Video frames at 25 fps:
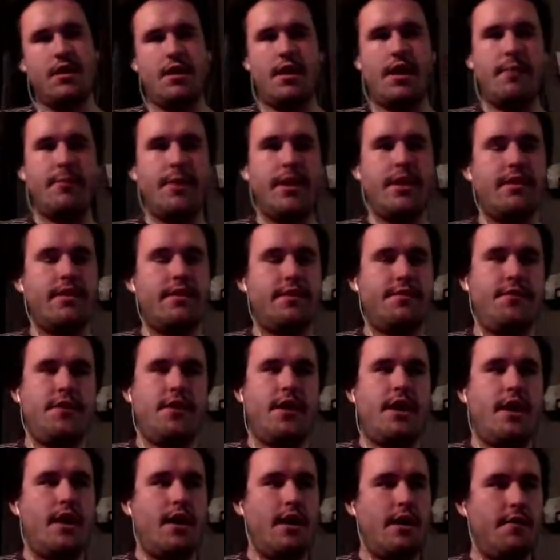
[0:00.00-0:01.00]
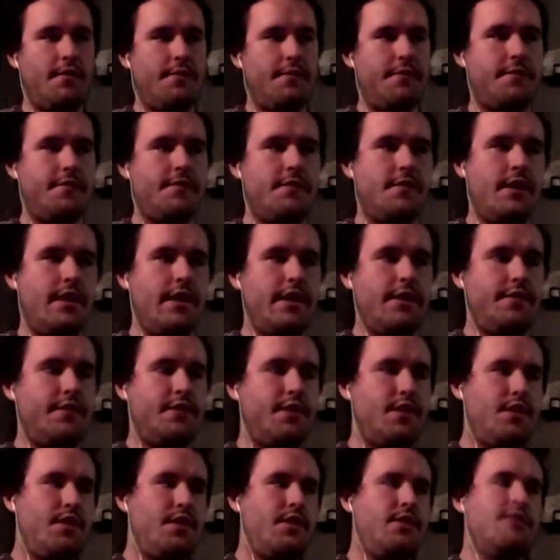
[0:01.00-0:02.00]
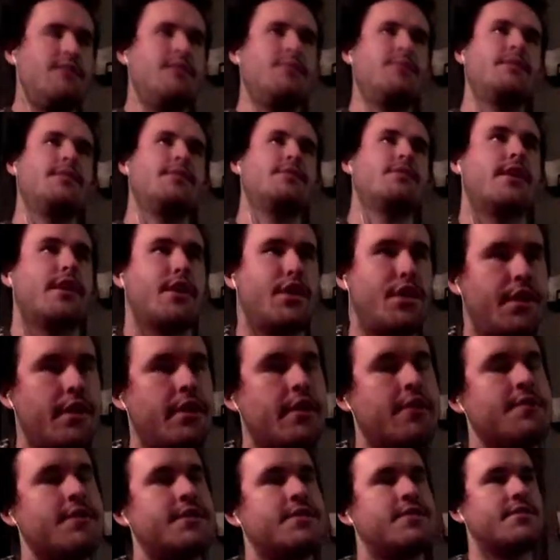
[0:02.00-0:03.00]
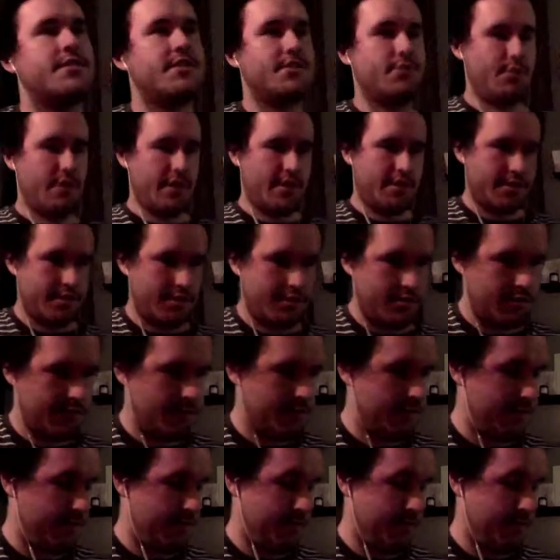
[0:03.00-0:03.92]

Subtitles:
I mean, I definitely have. I'd have to, let me try to think of a situation.